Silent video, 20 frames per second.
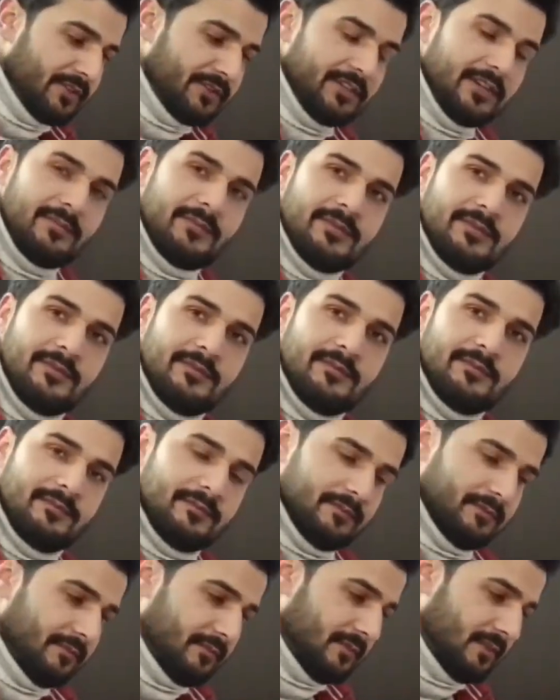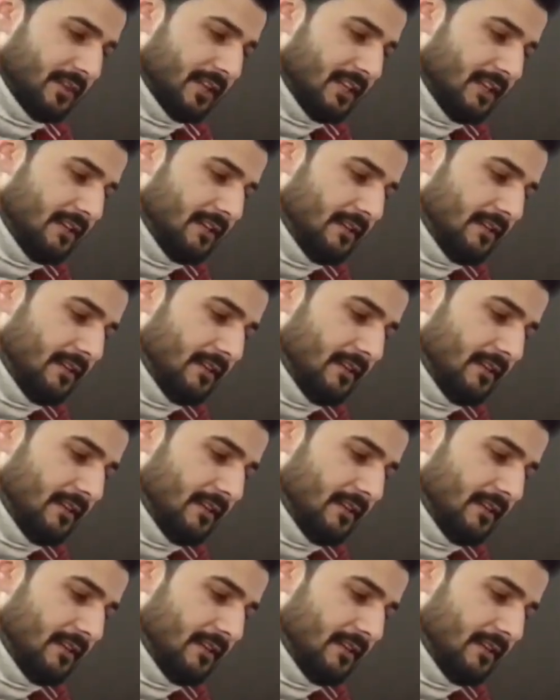strip. Okay?